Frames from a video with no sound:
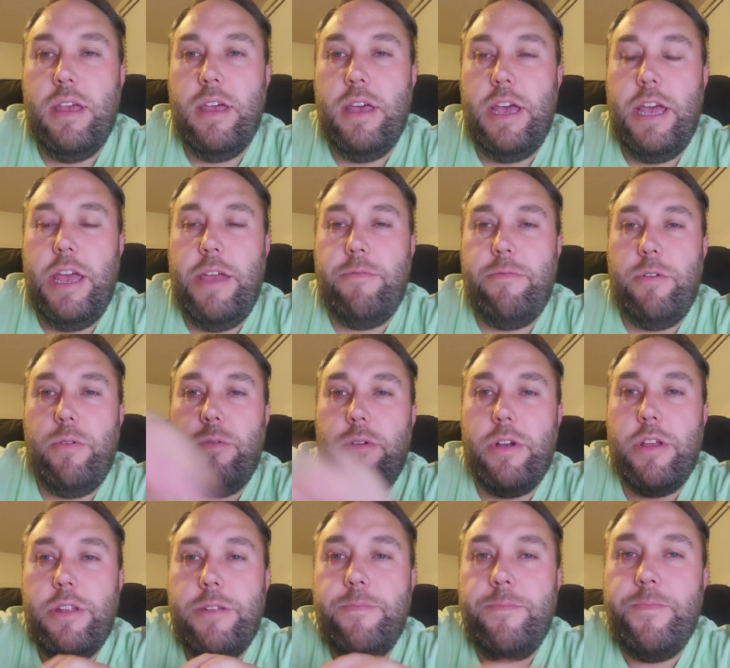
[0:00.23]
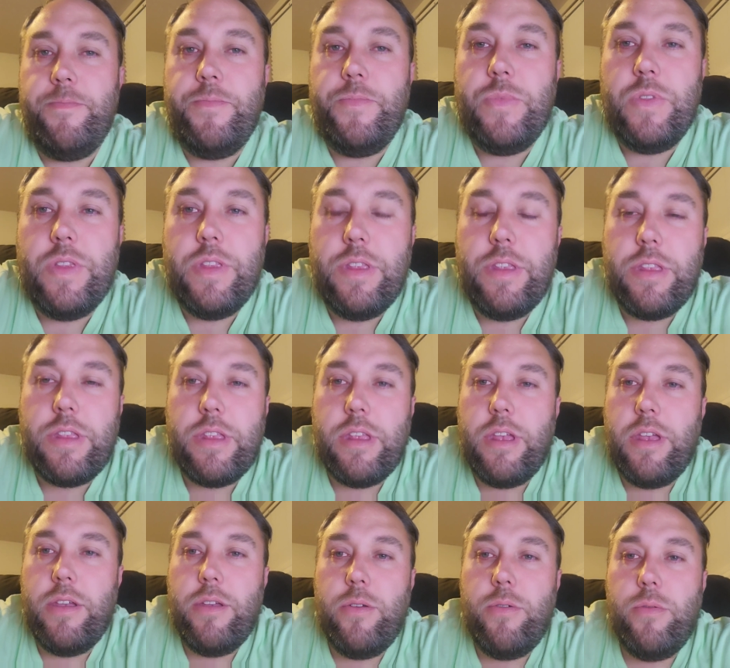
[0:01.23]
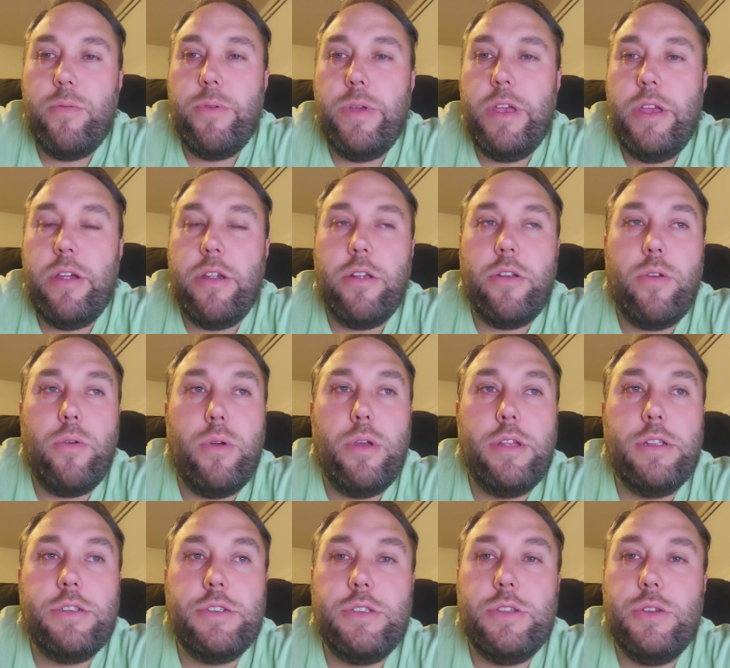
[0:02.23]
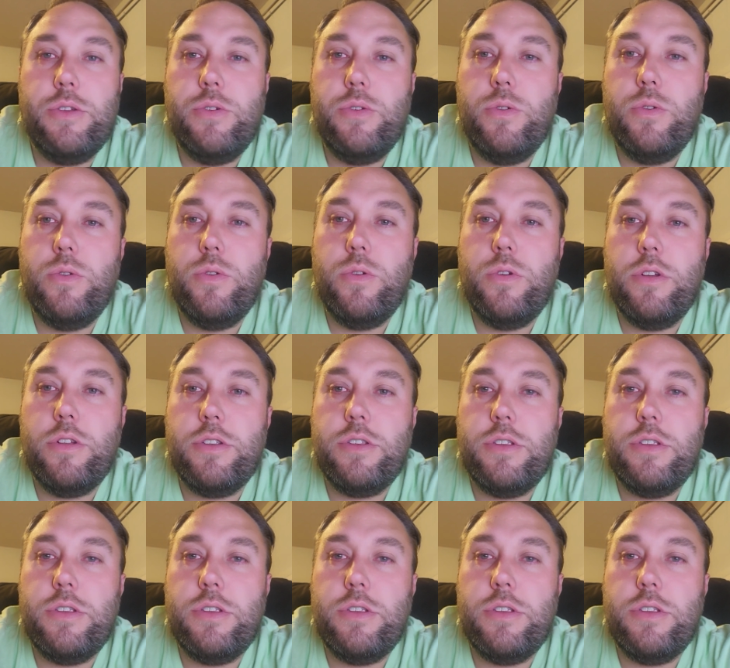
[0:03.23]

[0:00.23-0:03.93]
Hey everyone, we are going to